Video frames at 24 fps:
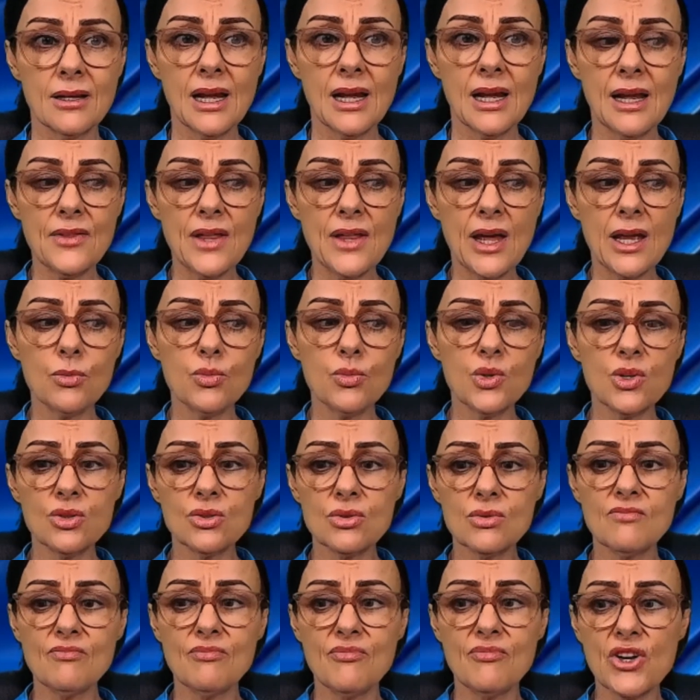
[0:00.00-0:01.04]
And they
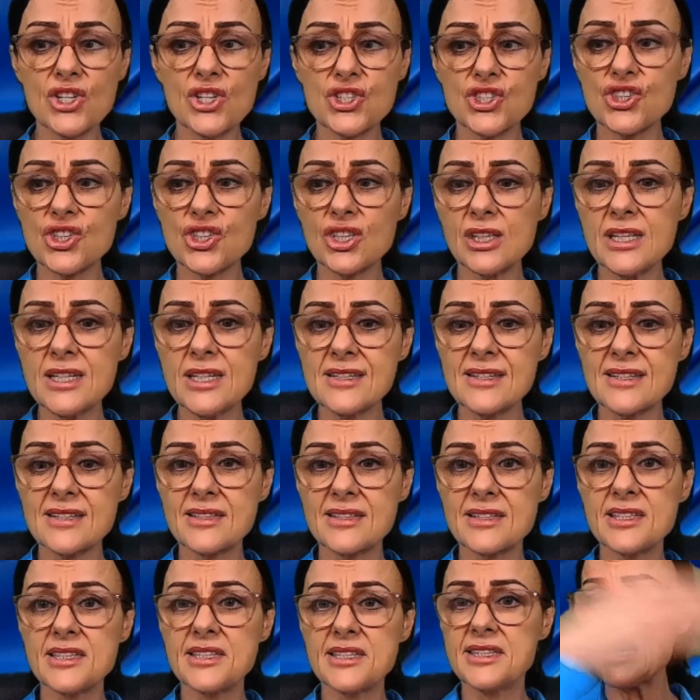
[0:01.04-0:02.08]
will virtually
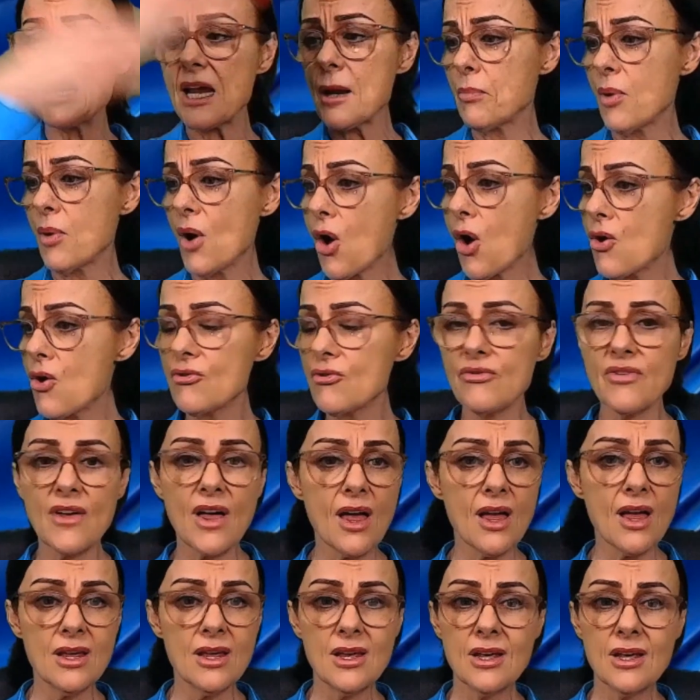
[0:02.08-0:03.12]
step
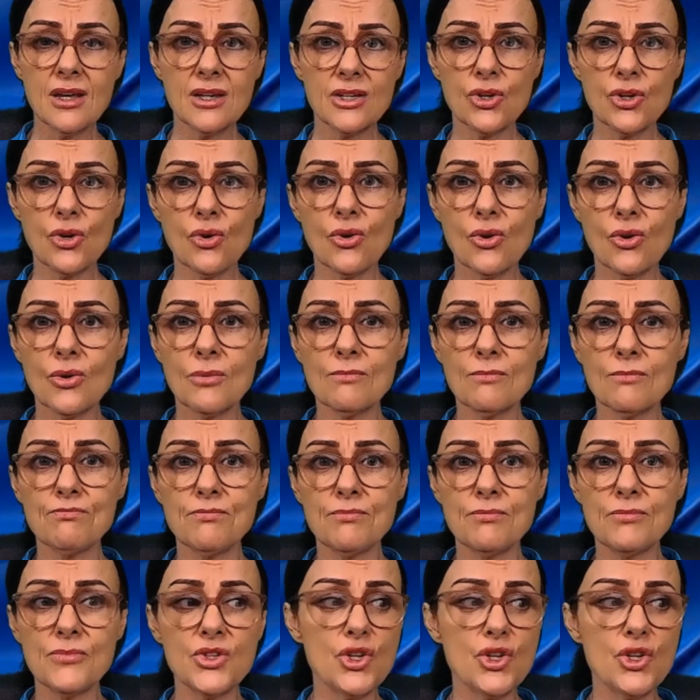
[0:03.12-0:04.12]
over your